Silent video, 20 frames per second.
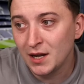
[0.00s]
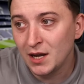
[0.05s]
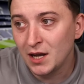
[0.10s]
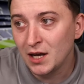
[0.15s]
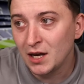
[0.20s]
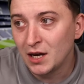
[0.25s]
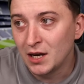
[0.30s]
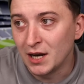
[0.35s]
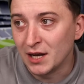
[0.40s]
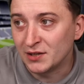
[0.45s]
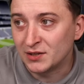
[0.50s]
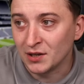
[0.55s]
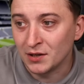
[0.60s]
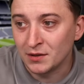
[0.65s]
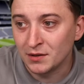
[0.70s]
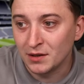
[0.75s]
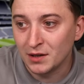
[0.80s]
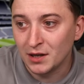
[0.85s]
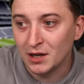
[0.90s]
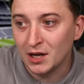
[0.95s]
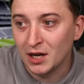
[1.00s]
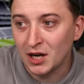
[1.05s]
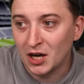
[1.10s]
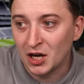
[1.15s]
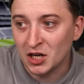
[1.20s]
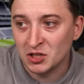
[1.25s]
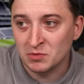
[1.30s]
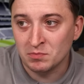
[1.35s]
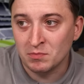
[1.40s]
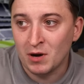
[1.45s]
Listen, as
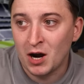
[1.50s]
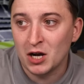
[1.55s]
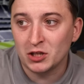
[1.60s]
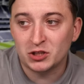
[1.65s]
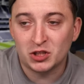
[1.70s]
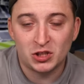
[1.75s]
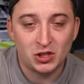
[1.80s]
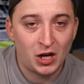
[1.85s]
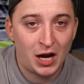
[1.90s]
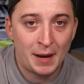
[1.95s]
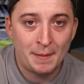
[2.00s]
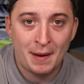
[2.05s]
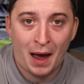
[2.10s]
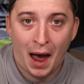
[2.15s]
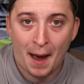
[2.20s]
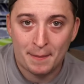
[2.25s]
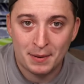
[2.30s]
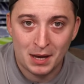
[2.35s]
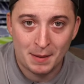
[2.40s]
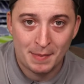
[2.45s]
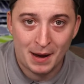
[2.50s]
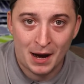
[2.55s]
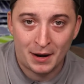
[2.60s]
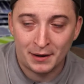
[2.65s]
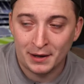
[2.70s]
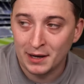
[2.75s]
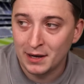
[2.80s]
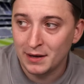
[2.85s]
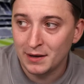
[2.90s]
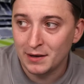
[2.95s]
much as I am happy about
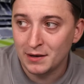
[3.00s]
it,